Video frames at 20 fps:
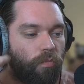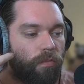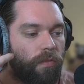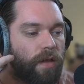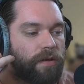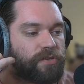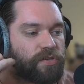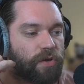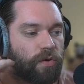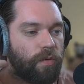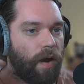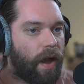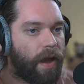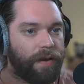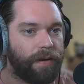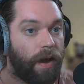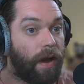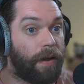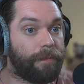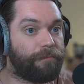So
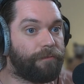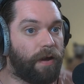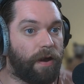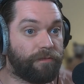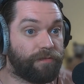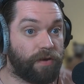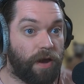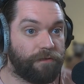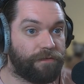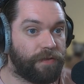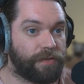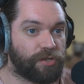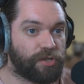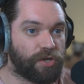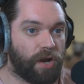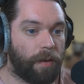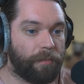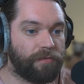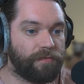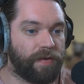I've got 5th
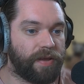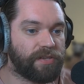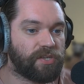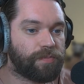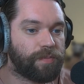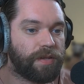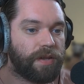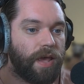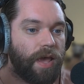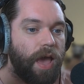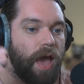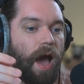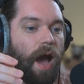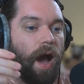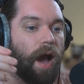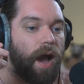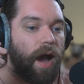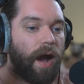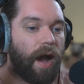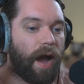job advancement.
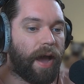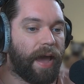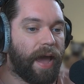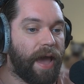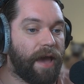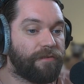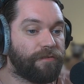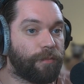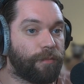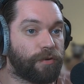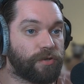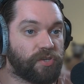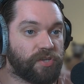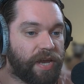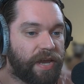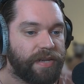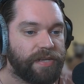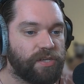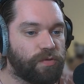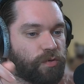I have a
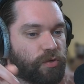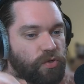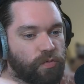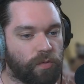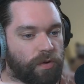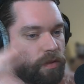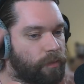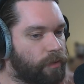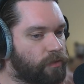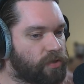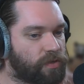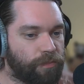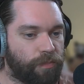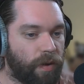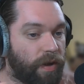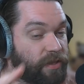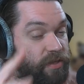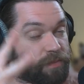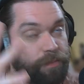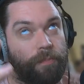Mercedes, which is one of the most
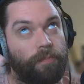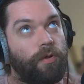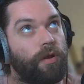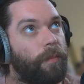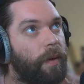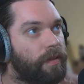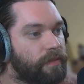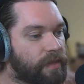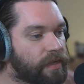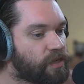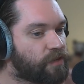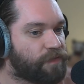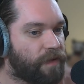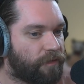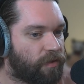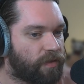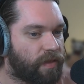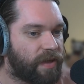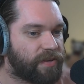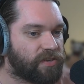it's one of my least
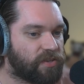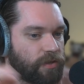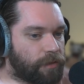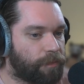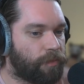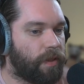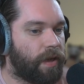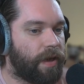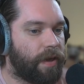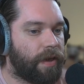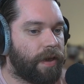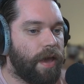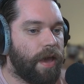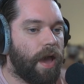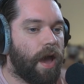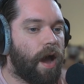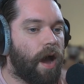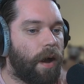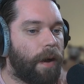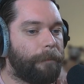favorite classes to play,
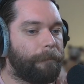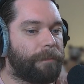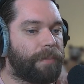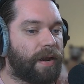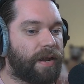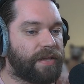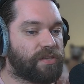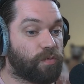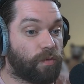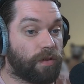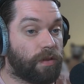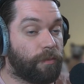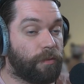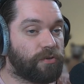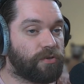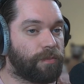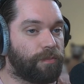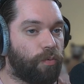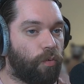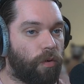but it's one of the
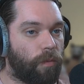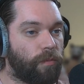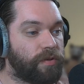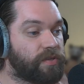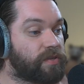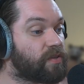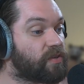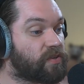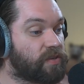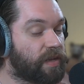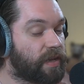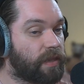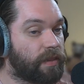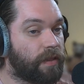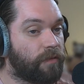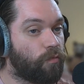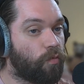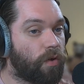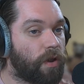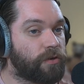most important ones. It's sitting at
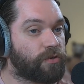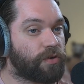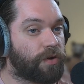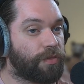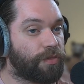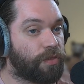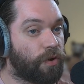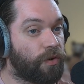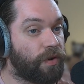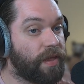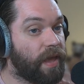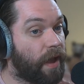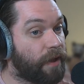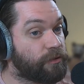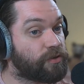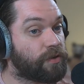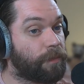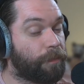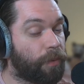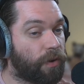level 130. I
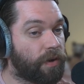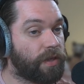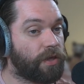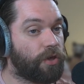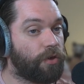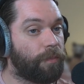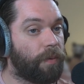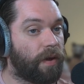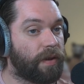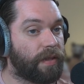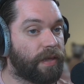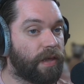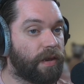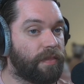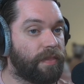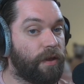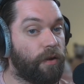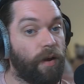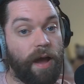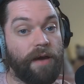used a burning coupon to get it
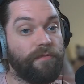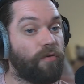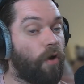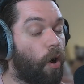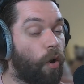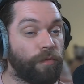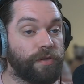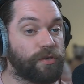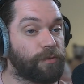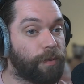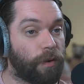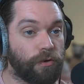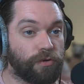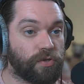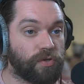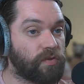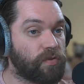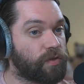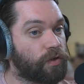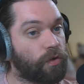there. I have all these
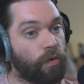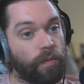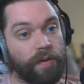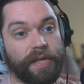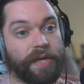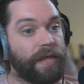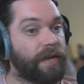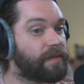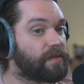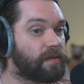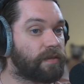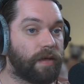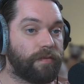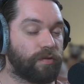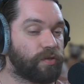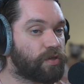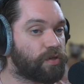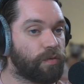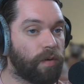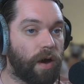potions that are going to get it to
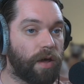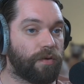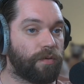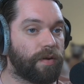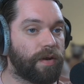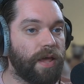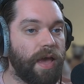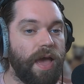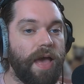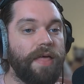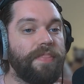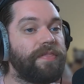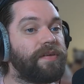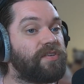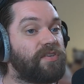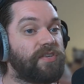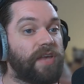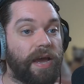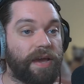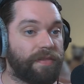level 200. The
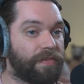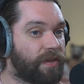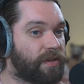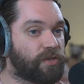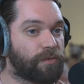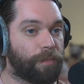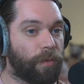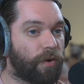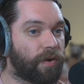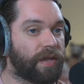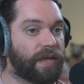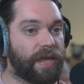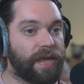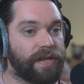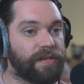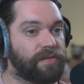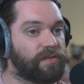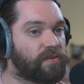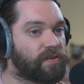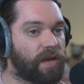second that its burning
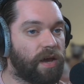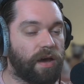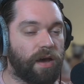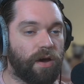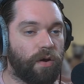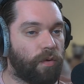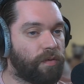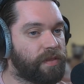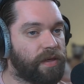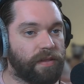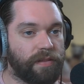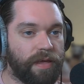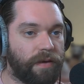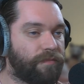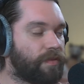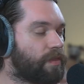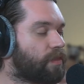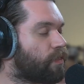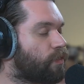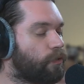ends on the
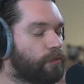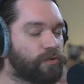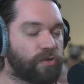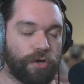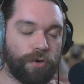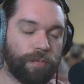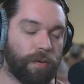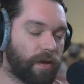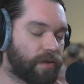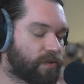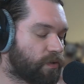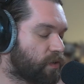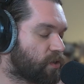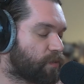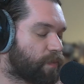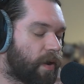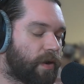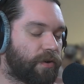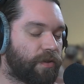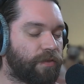11th, those coupons don't
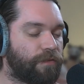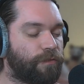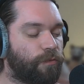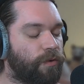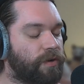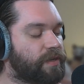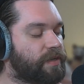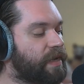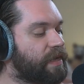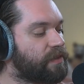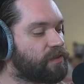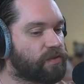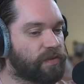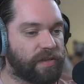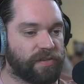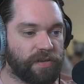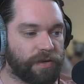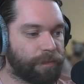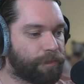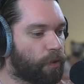expire until the 14th, so
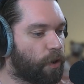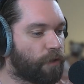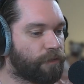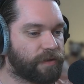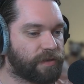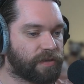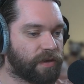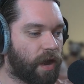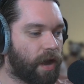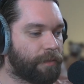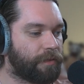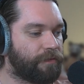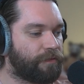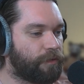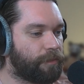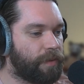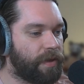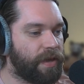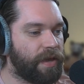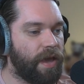that's like perfect timing for
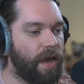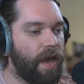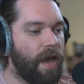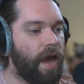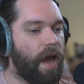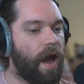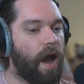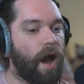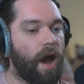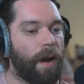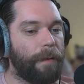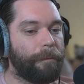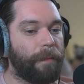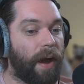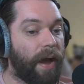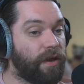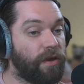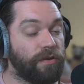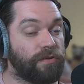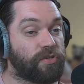me.
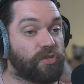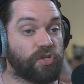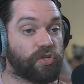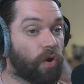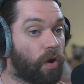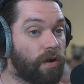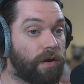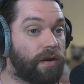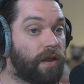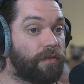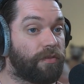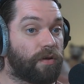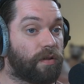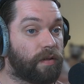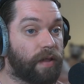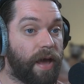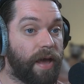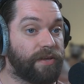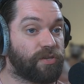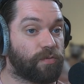I could start another
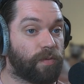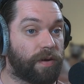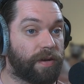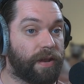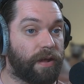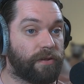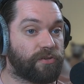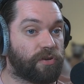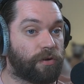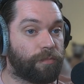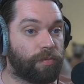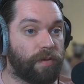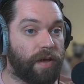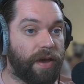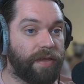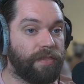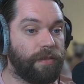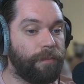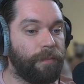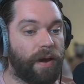class right now and start
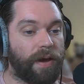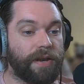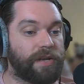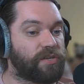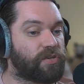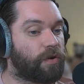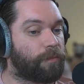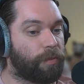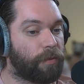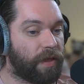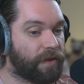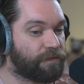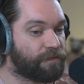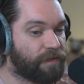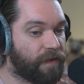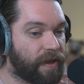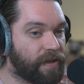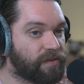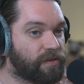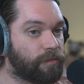playing them. I need to start playing
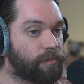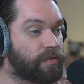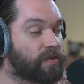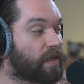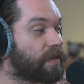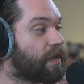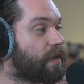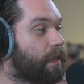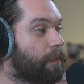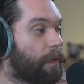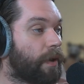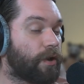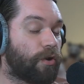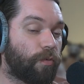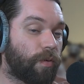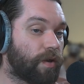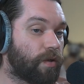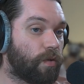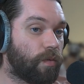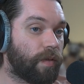Phantom because I need to get my
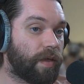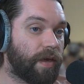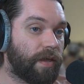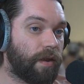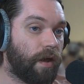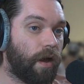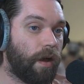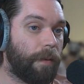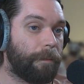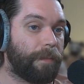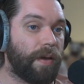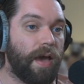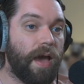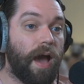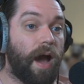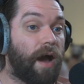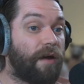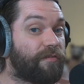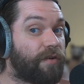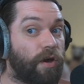critical hit up.
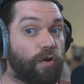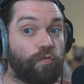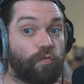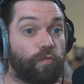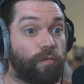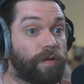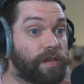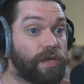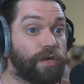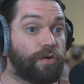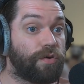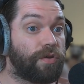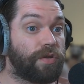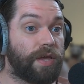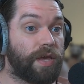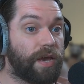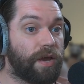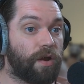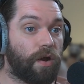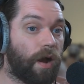I've gotten really good
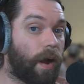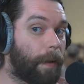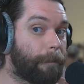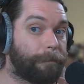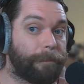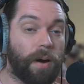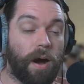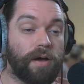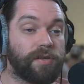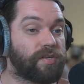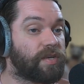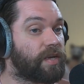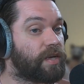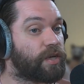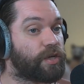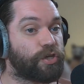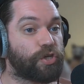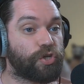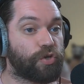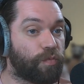gear. I'm bossing
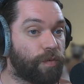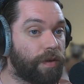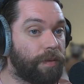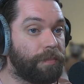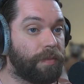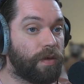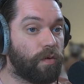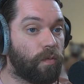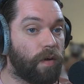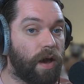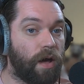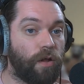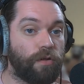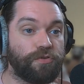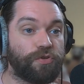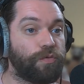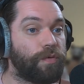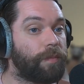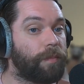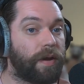extremely well,
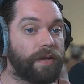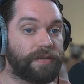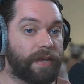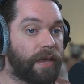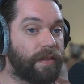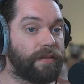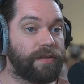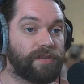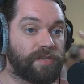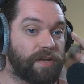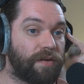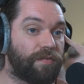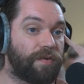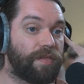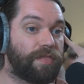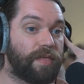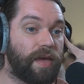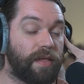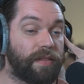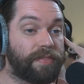doing my dailies and
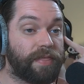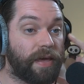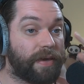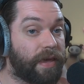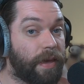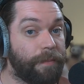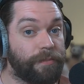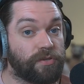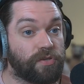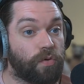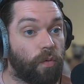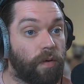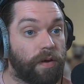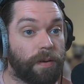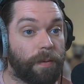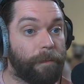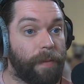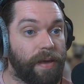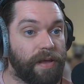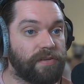everything. Like that game is going
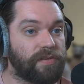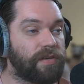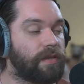amazing.